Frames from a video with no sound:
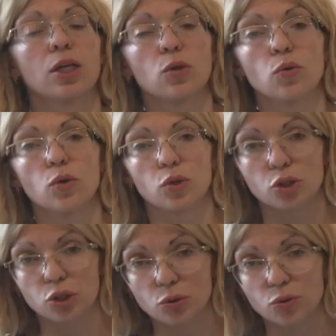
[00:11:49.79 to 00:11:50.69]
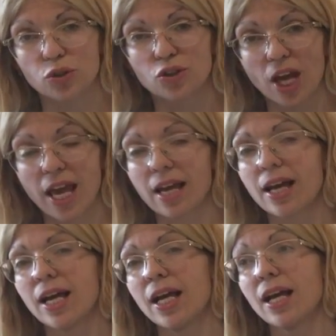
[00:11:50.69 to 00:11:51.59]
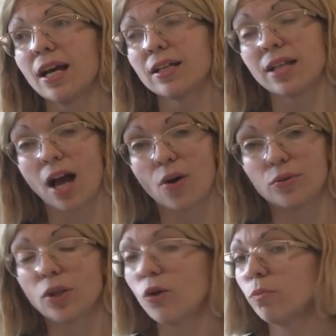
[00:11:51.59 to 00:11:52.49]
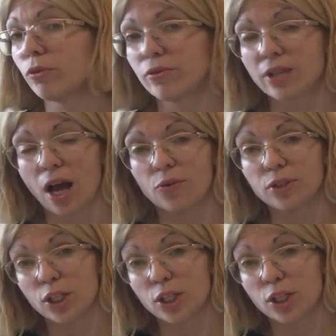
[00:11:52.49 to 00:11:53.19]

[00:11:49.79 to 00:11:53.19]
you should take noun or pronoun